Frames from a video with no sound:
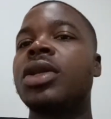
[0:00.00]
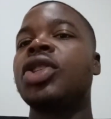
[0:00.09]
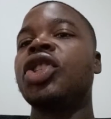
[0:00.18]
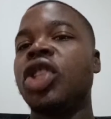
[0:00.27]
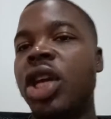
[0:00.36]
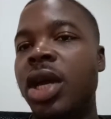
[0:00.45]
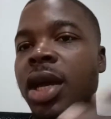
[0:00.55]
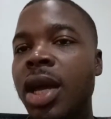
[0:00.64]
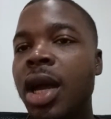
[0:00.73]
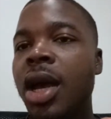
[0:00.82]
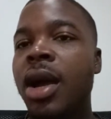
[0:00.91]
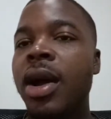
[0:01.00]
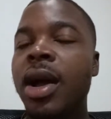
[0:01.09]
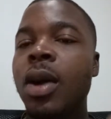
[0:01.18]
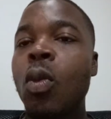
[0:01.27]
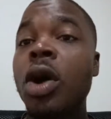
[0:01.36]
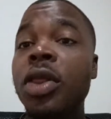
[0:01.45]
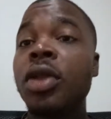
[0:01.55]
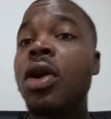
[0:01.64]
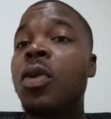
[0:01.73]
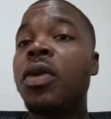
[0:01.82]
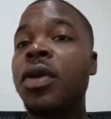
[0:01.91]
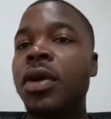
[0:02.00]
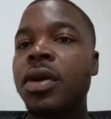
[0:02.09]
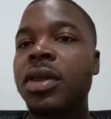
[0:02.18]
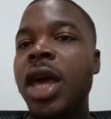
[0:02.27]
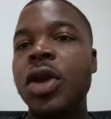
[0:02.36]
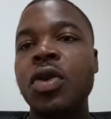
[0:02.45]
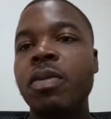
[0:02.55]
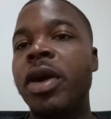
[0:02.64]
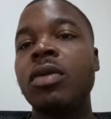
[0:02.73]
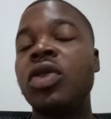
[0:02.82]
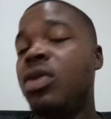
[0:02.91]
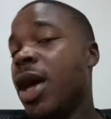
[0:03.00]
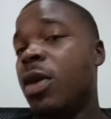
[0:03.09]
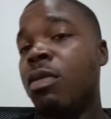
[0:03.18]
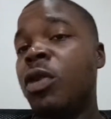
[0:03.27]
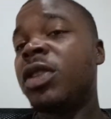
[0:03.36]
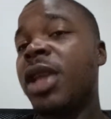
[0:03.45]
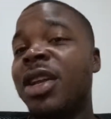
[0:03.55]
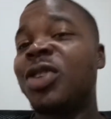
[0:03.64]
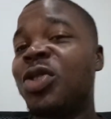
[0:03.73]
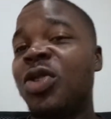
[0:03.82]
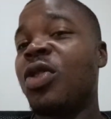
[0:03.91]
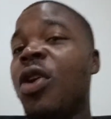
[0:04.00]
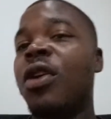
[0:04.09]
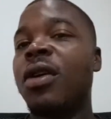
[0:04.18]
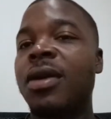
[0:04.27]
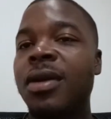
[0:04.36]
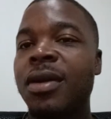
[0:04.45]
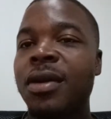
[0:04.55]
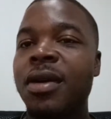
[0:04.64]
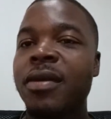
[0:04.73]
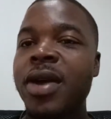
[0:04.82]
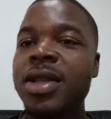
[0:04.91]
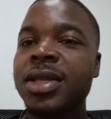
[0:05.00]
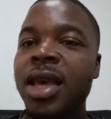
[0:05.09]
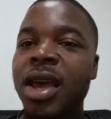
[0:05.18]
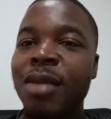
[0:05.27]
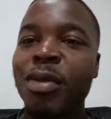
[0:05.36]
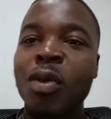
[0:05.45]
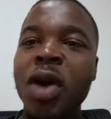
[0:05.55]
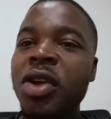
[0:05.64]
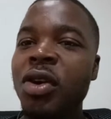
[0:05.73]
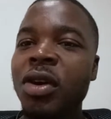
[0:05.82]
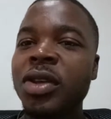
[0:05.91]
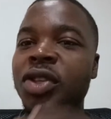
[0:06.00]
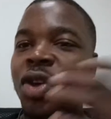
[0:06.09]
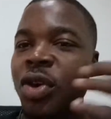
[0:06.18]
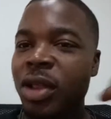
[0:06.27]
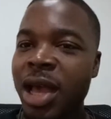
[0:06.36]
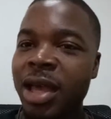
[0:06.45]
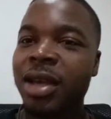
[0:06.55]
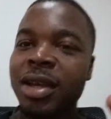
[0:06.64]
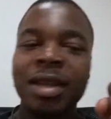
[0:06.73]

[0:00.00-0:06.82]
Share what they know with you that you most likely do not know, right? But when you're so like